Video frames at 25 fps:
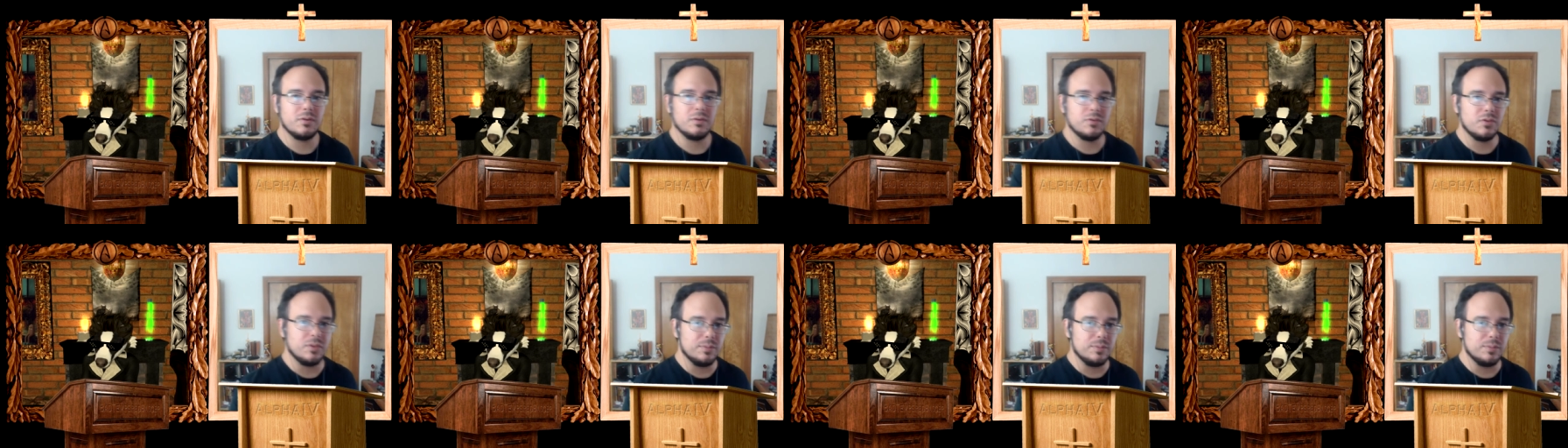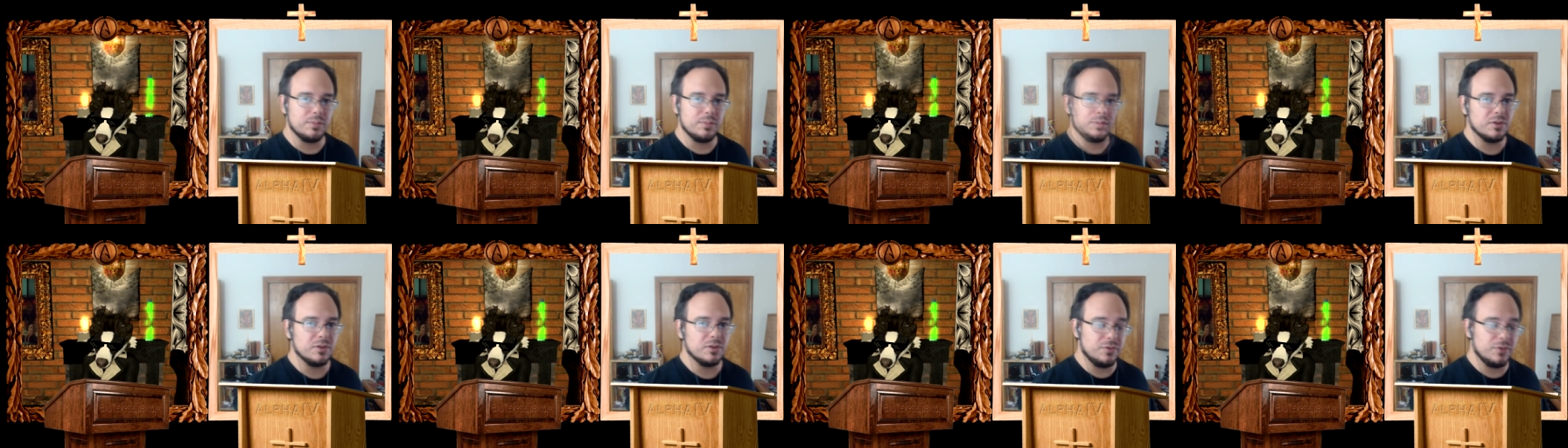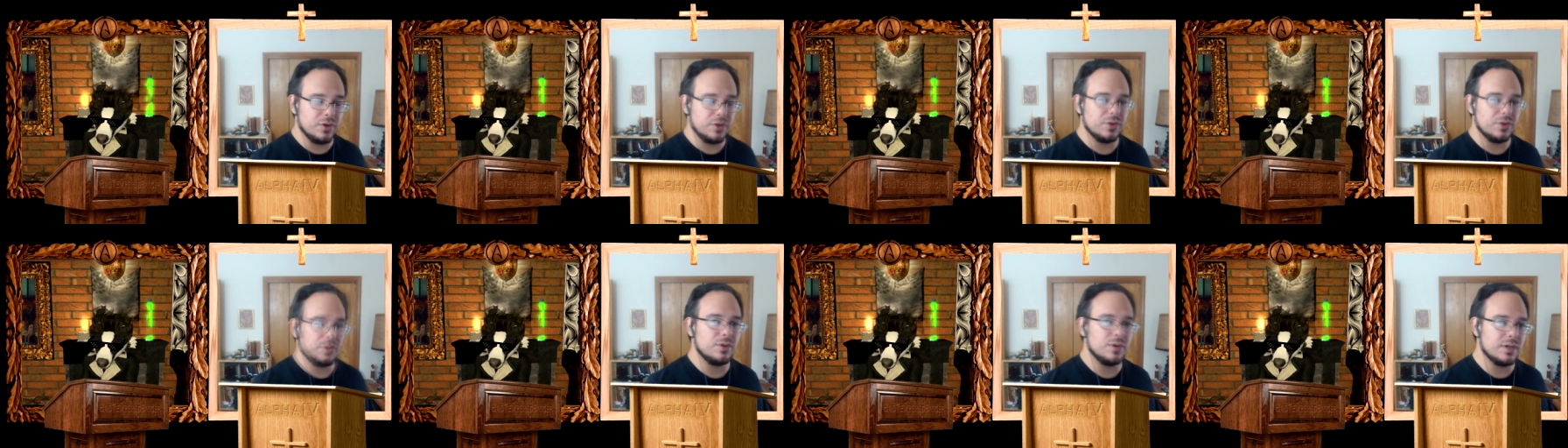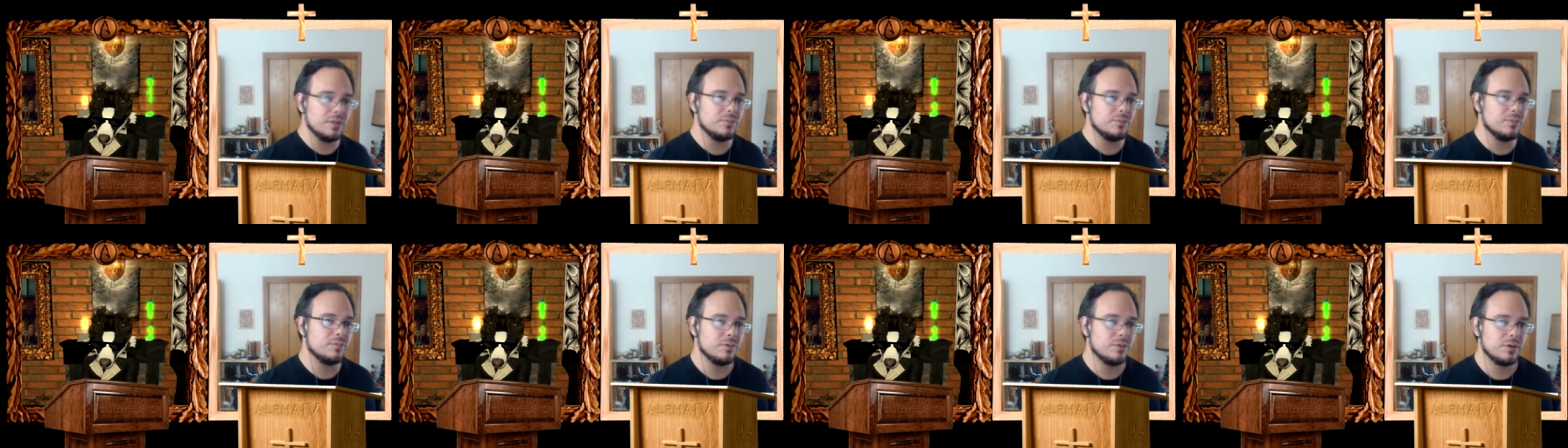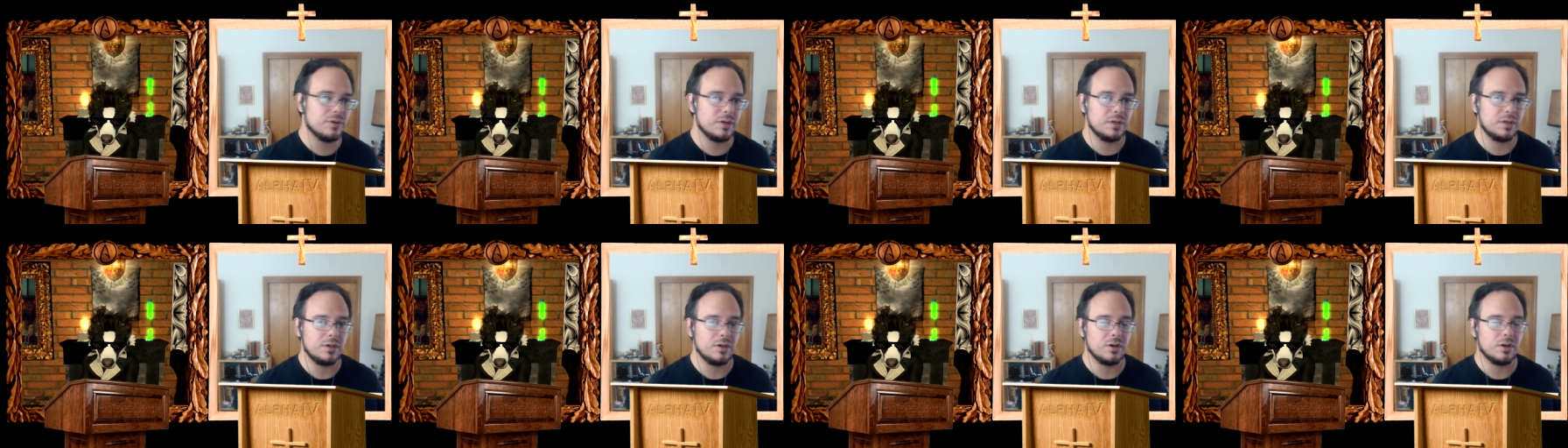the view in
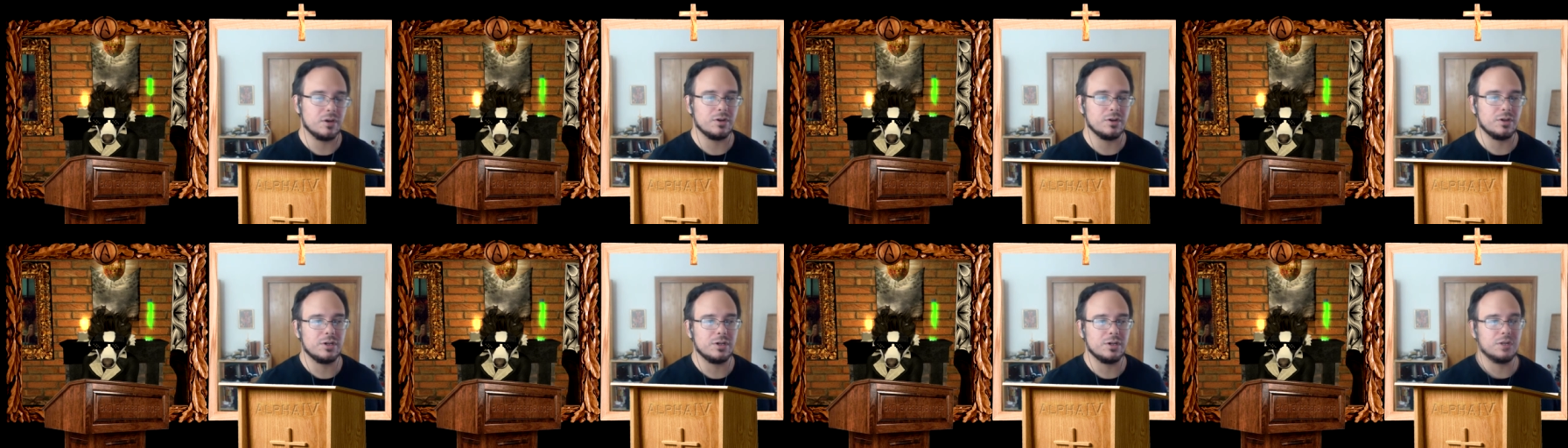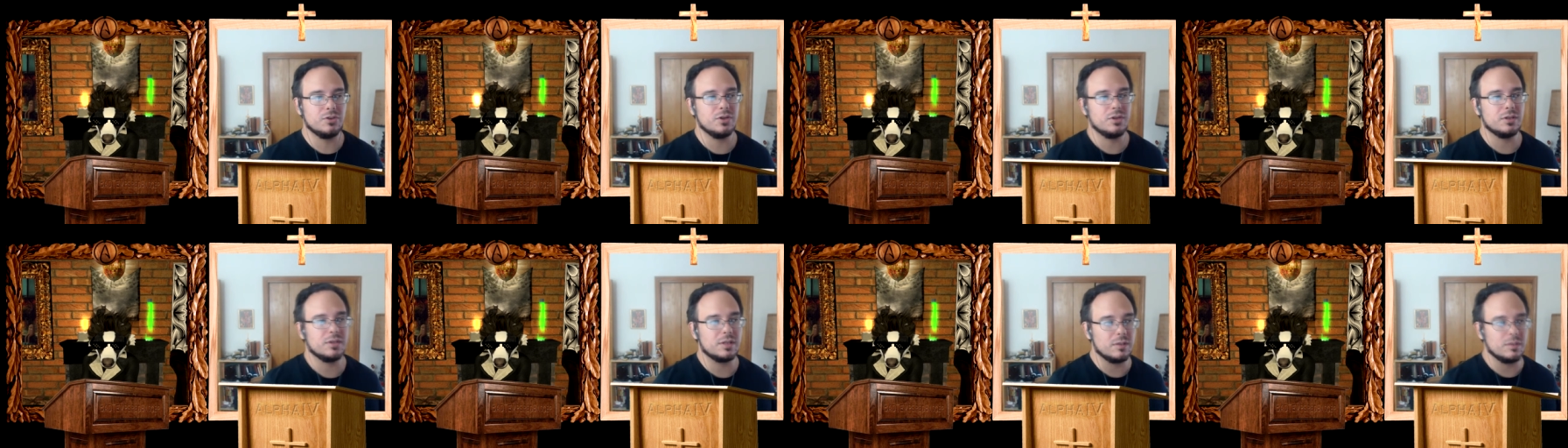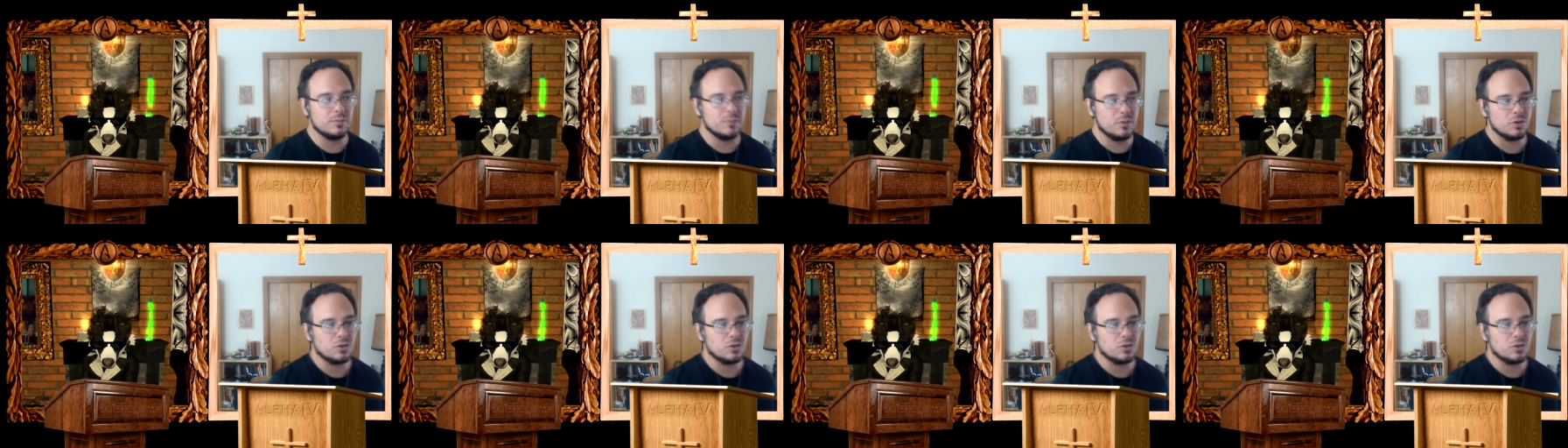Britain, or do you think that